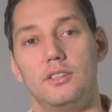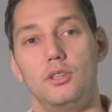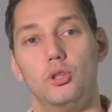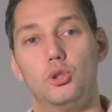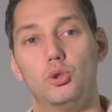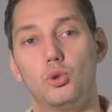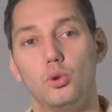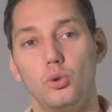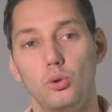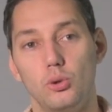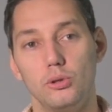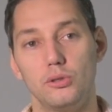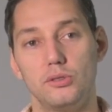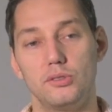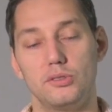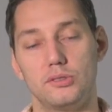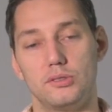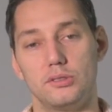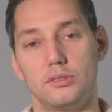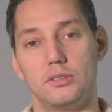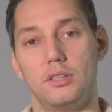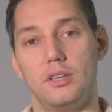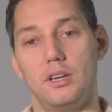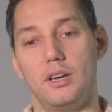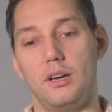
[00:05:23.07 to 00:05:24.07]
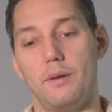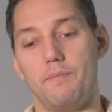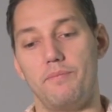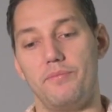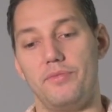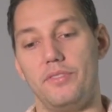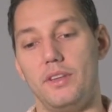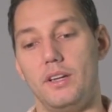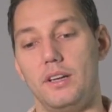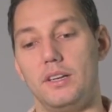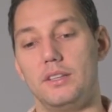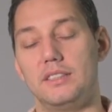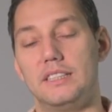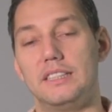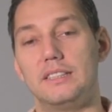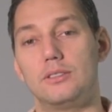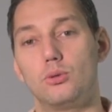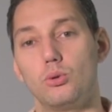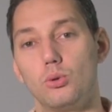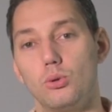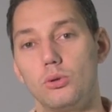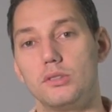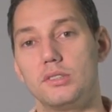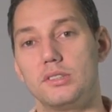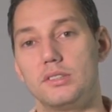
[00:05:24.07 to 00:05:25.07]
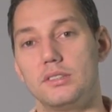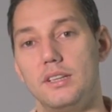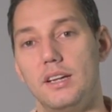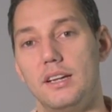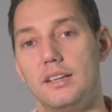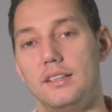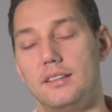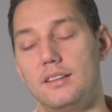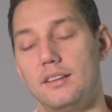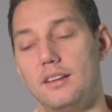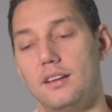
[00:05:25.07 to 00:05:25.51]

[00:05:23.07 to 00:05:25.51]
The tools that